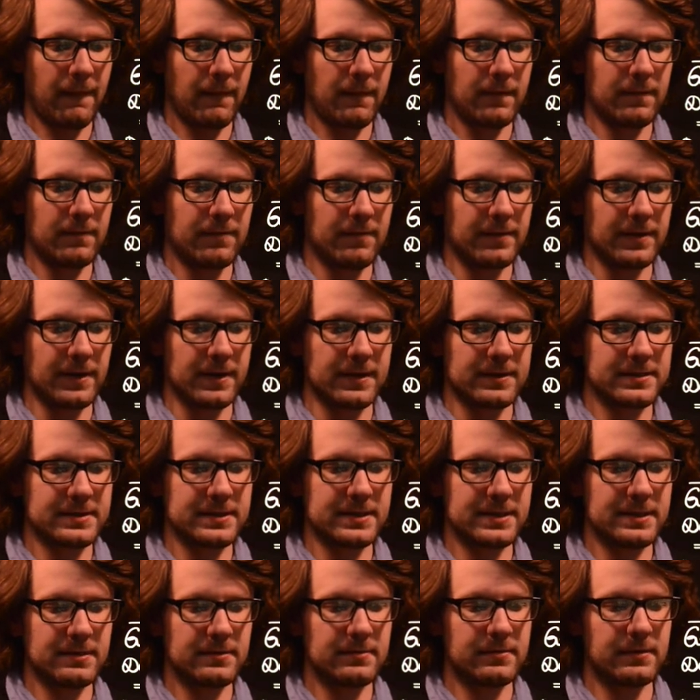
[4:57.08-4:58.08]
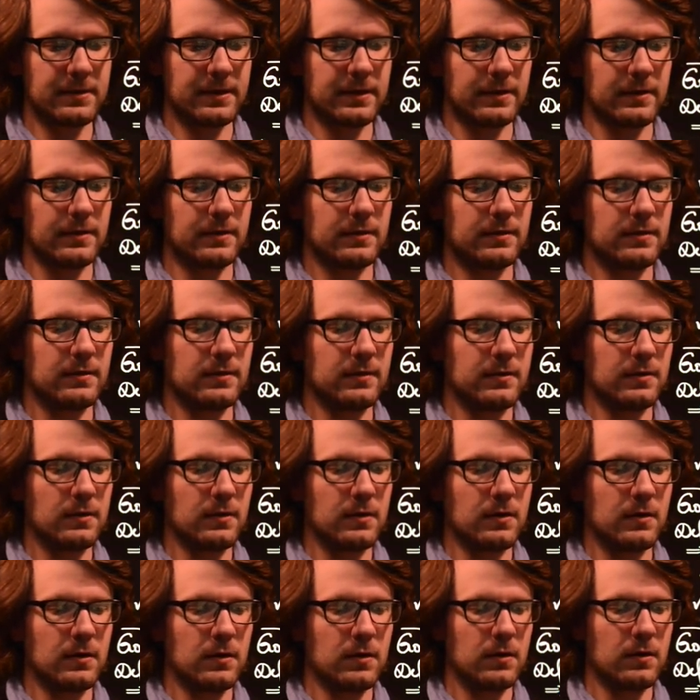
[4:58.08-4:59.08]
the interior
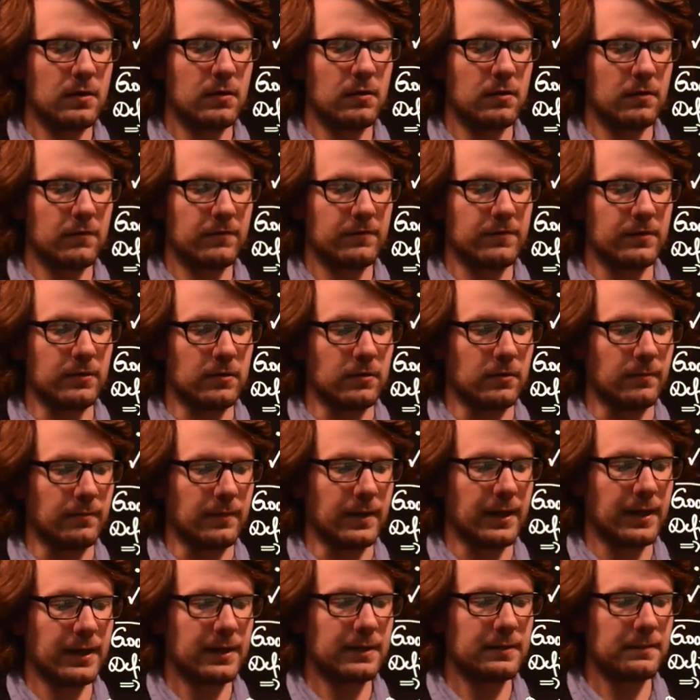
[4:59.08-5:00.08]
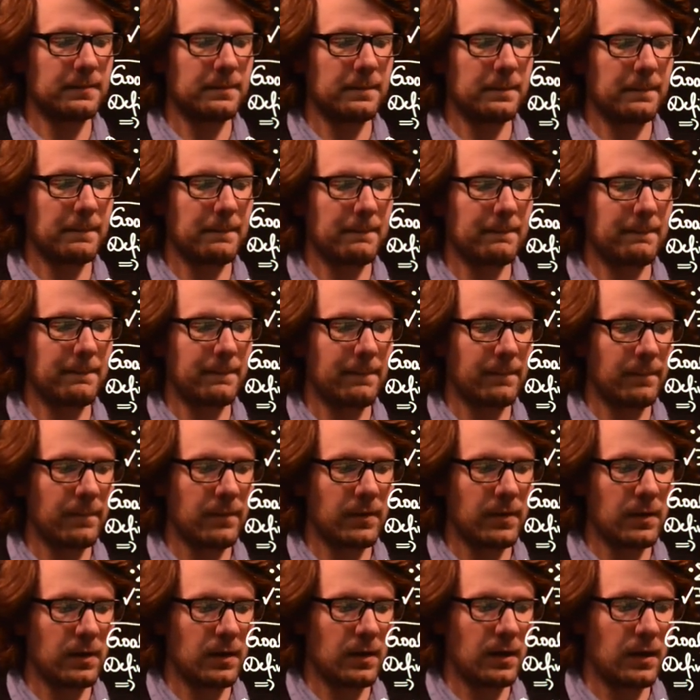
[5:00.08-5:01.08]
of the domain.
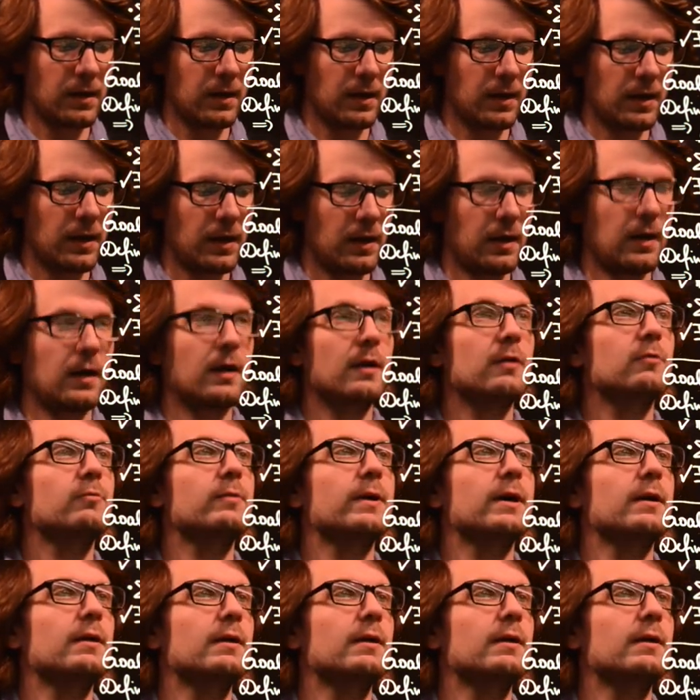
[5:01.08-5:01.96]
And we are